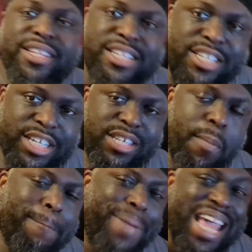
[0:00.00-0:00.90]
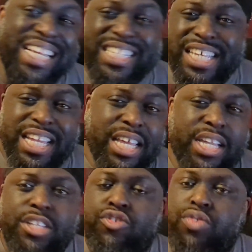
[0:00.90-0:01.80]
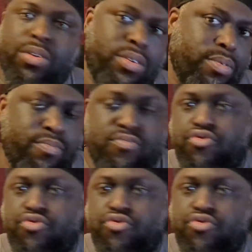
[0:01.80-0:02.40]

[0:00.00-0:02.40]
This is just a basic controller.